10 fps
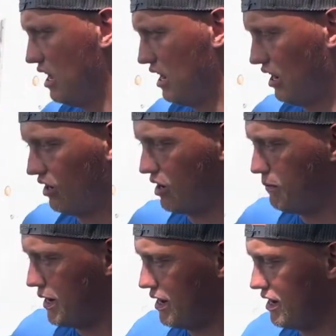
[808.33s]
are gonna
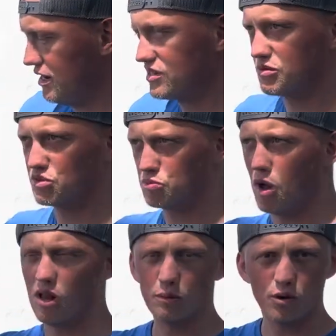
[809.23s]
be some
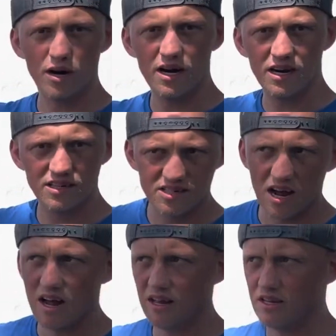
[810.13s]
small upgrades
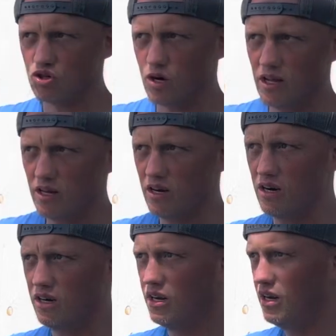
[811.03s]
on the
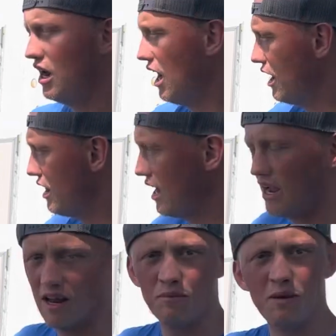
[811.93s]
trailer and
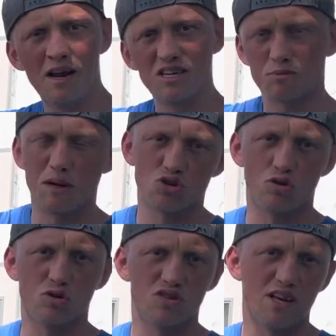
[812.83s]
then Midnight Special
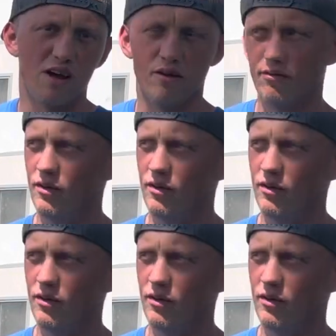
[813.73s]
herself.